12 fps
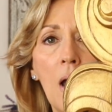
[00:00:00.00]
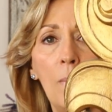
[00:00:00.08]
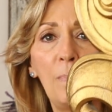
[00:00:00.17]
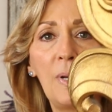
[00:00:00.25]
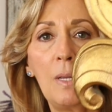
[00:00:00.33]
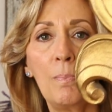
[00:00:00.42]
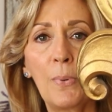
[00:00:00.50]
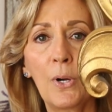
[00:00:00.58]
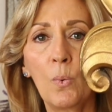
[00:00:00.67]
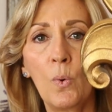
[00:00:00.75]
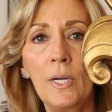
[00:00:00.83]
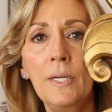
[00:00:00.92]
company
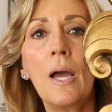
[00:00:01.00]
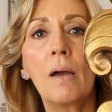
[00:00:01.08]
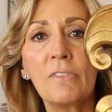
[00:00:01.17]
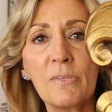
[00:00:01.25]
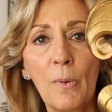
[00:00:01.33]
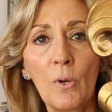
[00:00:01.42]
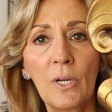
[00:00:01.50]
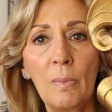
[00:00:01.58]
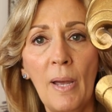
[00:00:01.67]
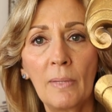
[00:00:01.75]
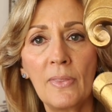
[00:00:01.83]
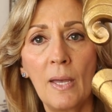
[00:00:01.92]
Burwood. I've spoken
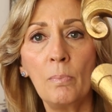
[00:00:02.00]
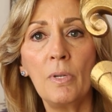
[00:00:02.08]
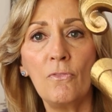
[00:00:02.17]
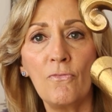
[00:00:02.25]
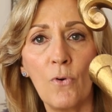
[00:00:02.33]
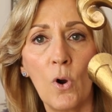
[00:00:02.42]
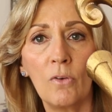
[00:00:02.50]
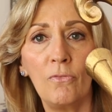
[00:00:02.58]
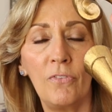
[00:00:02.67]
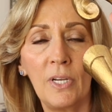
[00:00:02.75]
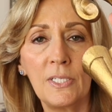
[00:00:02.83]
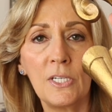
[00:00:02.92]
about them before,
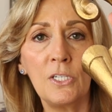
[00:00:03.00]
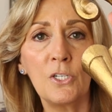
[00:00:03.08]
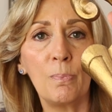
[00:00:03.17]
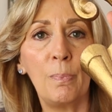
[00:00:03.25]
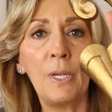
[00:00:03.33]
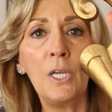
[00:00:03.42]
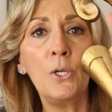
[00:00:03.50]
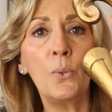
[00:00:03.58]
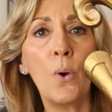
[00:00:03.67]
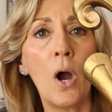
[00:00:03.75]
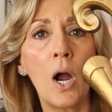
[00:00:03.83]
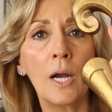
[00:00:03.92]
Vintage,
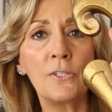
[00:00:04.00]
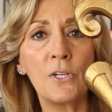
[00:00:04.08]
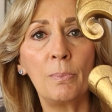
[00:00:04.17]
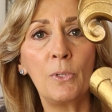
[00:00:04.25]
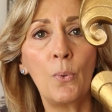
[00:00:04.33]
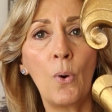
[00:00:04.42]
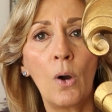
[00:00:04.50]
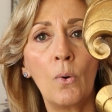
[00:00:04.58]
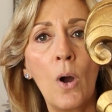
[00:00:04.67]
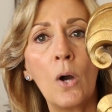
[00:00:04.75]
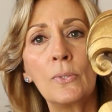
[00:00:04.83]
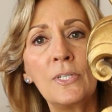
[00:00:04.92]

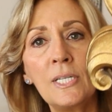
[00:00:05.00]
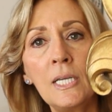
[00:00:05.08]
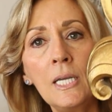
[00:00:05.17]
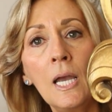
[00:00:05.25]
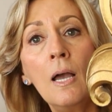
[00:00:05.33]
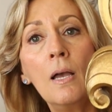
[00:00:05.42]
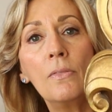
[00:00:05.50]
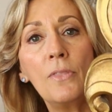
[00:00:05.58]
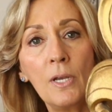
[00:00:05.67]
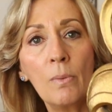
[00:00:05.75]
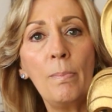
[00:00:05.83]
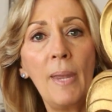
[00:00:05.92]
B-U-R-W-O-O-D.
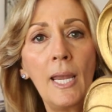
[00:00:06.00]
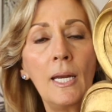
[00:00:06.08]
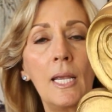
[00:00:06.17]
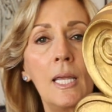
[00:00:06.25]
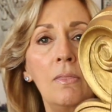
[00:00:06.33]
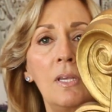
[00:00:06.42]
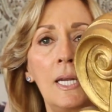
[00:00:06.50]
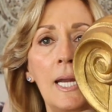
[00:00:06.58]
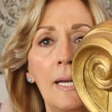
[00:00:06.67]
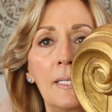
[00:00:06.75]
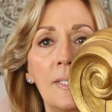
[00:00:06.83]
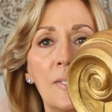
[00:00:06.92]
They are made in the
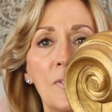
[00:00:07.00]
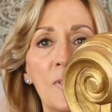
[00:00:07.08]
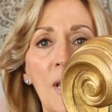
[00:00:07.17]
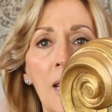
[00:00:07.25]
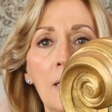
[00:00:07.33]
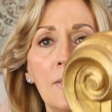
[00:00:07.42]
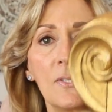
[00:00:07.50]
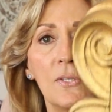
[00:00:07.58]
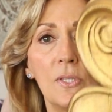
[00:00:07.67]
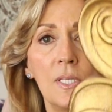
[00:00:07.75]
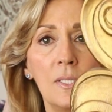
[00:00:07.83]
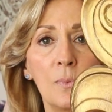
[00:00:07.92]
United States.
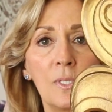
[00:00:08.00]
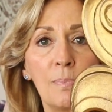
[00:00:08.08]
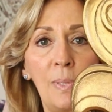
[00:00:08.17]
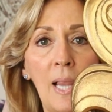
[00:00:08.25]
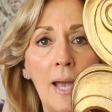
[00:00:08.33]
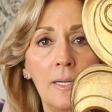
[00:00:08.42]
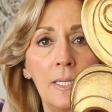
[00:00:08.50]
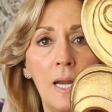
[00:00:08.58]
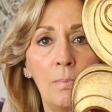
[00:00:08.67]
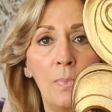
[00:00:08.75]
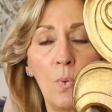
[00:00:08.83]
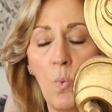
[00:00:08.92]
This was plaque
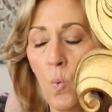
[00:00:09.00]
number